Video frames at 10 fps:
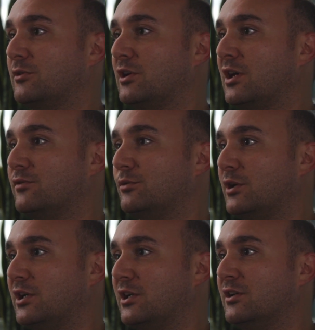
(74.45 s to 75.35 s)
You have a
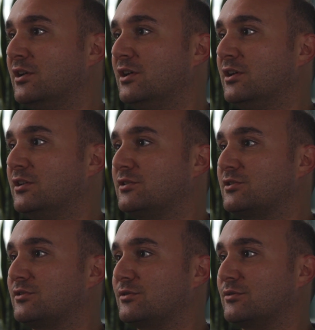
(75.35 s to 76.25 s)
way
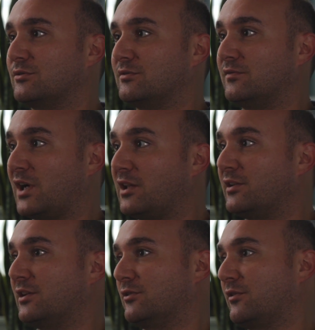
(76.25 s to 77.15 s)
to
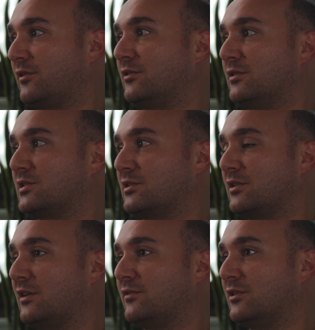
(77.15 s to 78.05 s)
validate your theories.
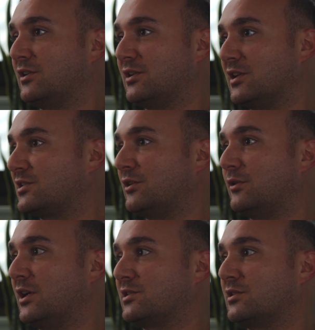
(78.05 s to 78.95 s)
You have a
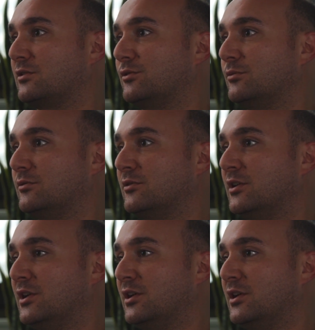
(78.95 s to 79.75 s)
yes-no answer. You'll